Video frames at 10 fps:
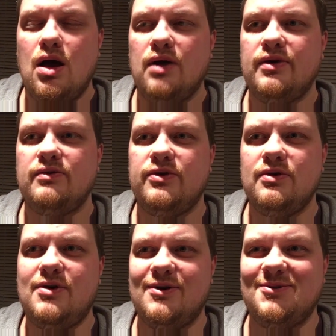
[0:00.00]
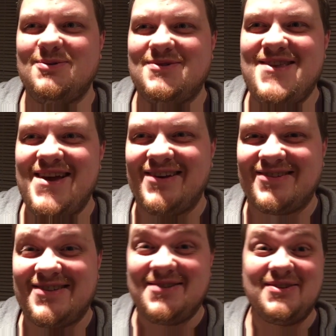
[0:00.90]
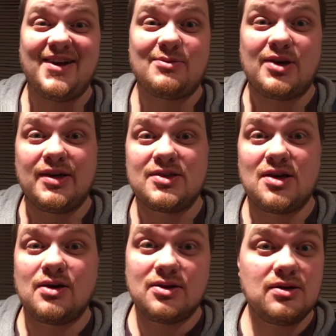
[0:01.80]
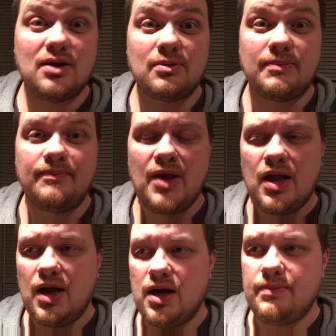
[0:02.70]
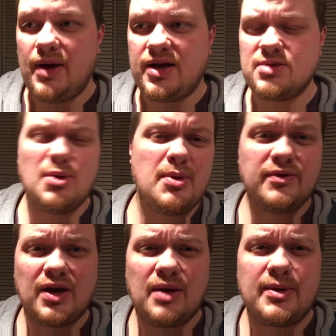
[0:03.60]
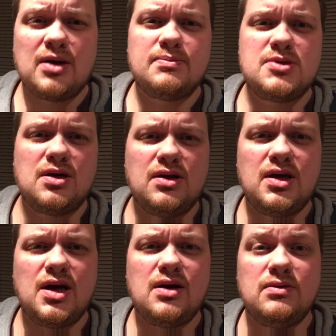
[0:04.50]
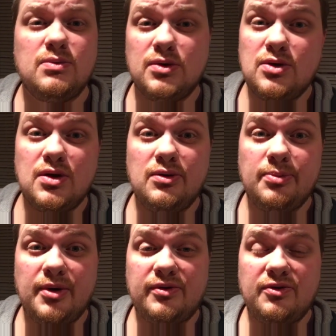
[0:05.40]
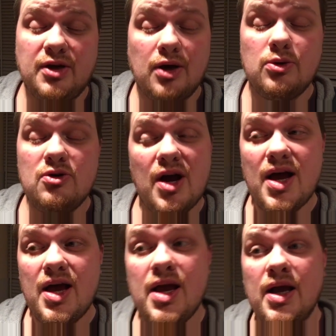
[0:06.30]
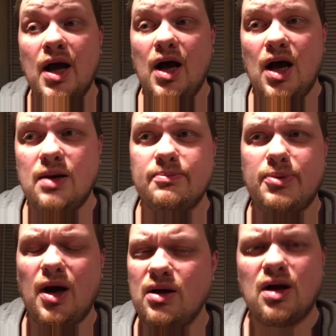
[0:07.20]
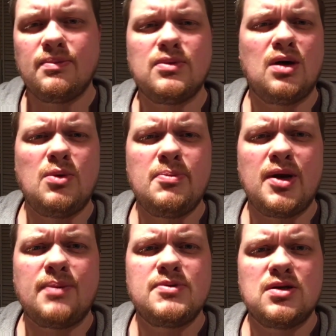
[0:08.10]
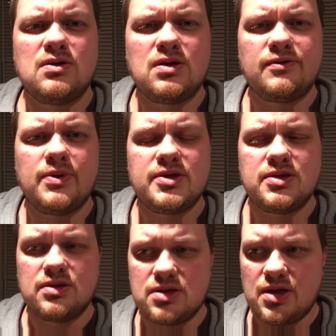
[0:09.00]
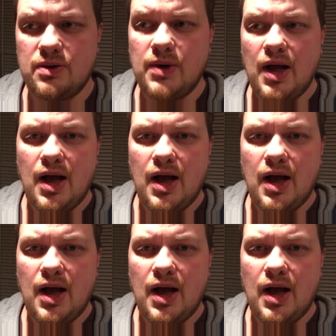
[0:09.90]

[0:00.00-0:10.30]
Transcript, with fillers: I've had a few calls now to do another one, so I'm gonna do another one. And it's my birthday coming up, so there you go. We'll do a little birthday video. Hooray! But I won't put it up until I've got enough questions. So